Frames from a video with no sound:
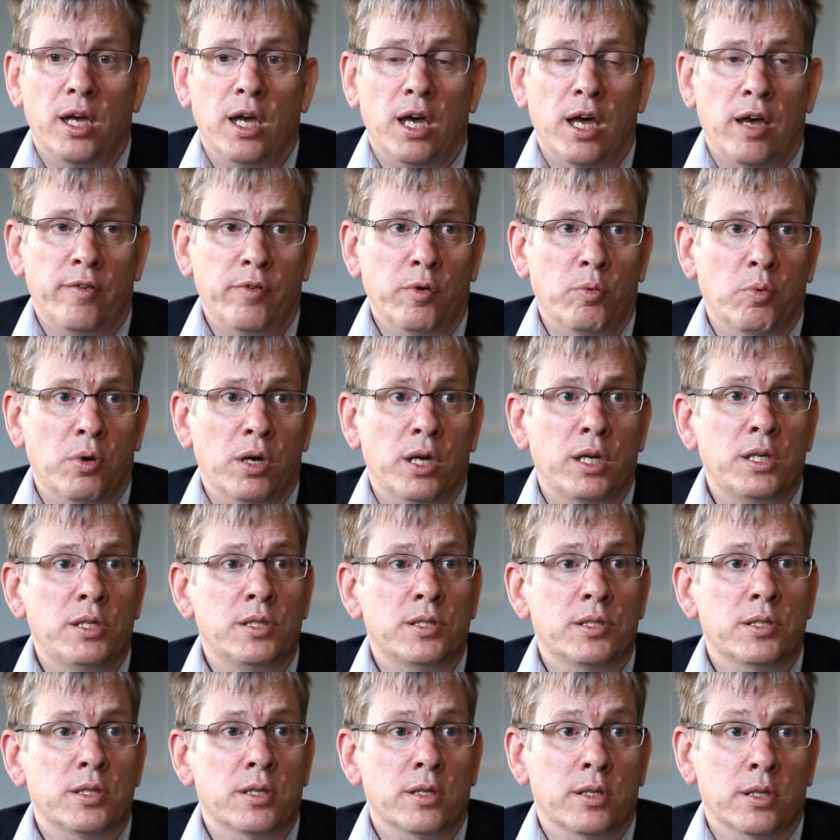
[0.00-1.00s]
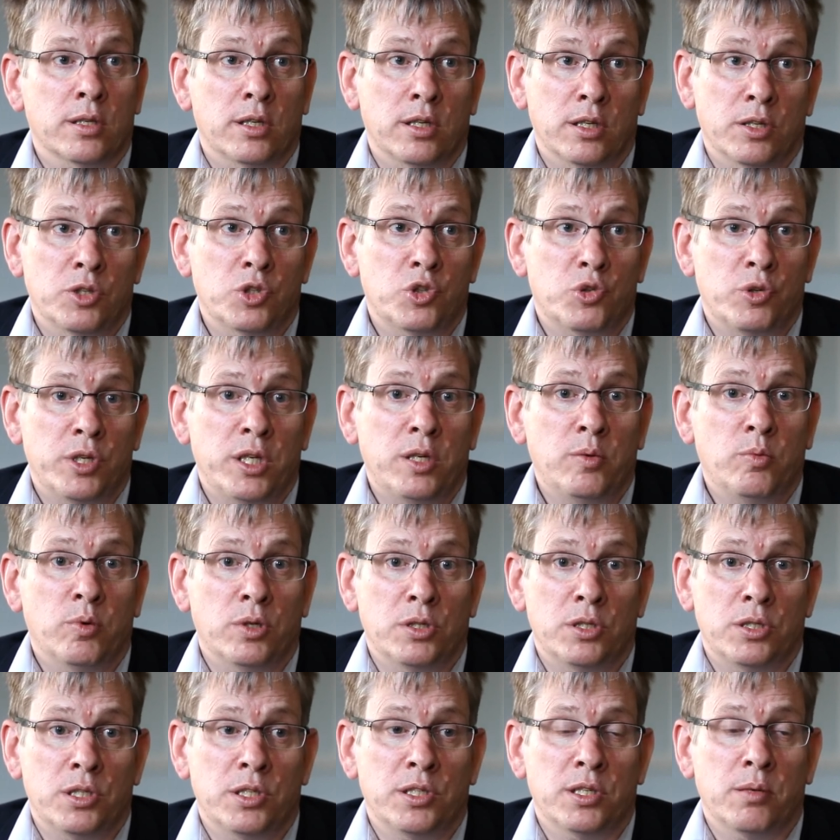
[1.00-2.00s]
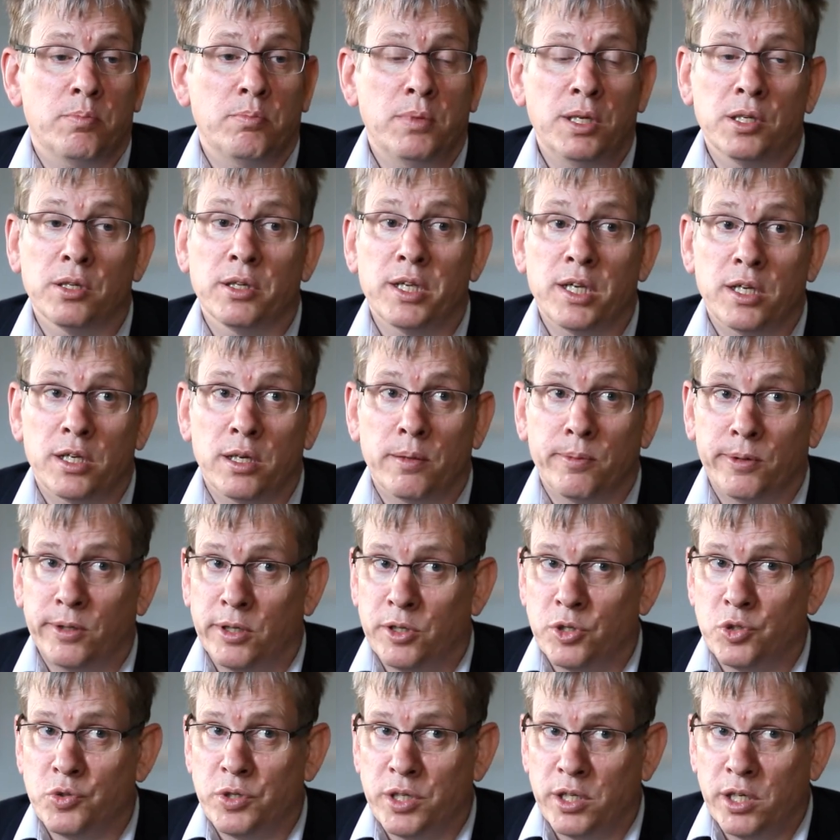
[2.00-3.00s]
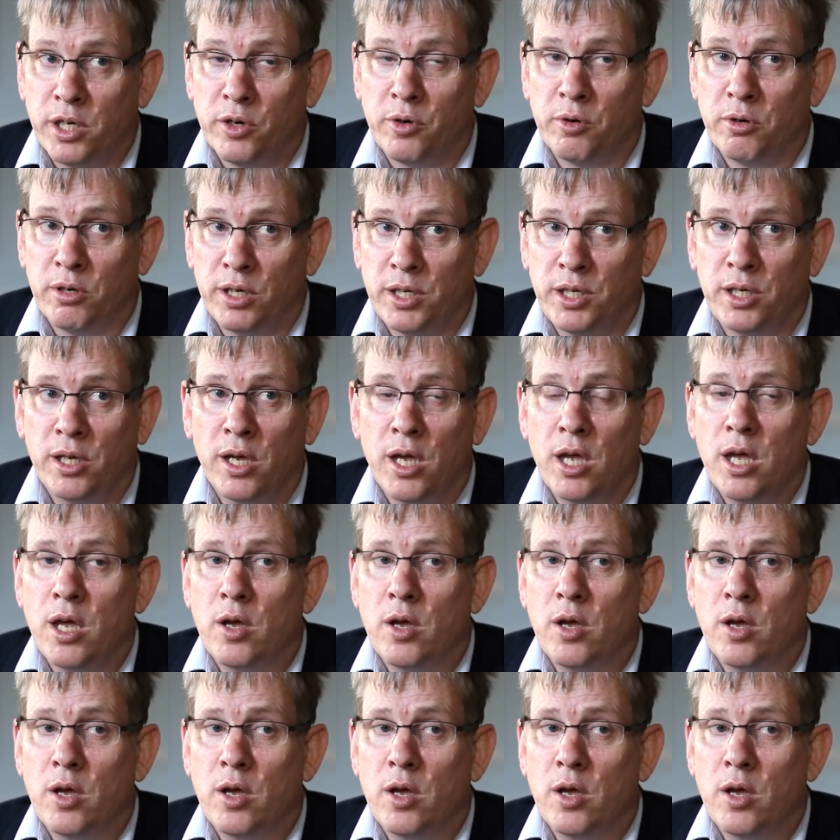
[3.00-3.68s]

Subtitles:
Otherwise, the country, which is a middle-income country currently,